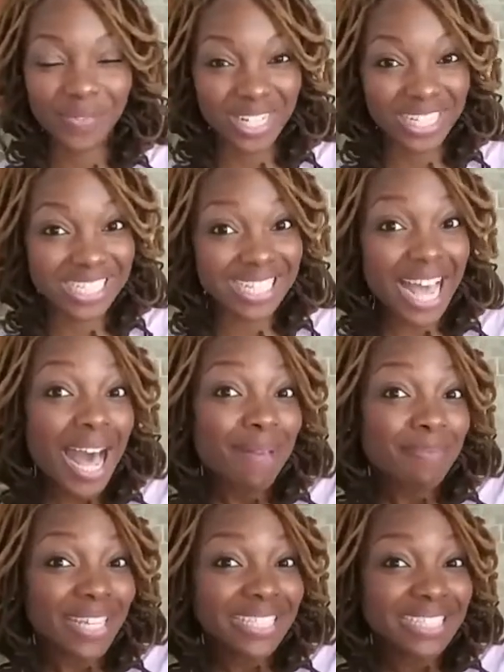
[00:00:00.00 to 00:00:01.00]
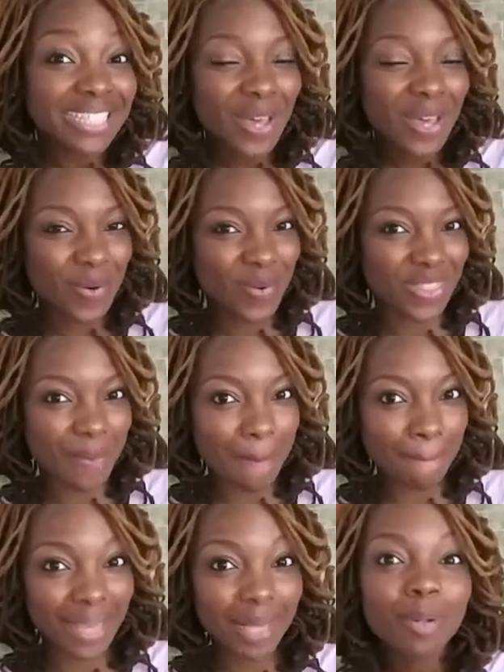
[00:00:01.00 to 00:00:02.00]
We're going to top it with
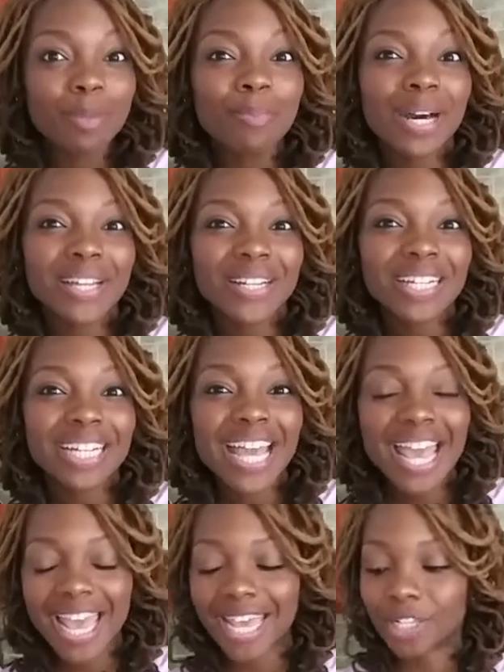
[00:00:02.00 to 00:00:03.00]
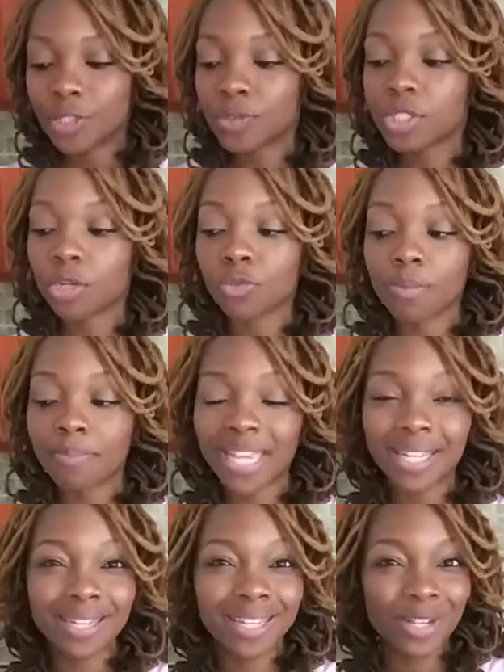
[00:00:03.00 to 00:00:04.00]
maple butter and use the remaining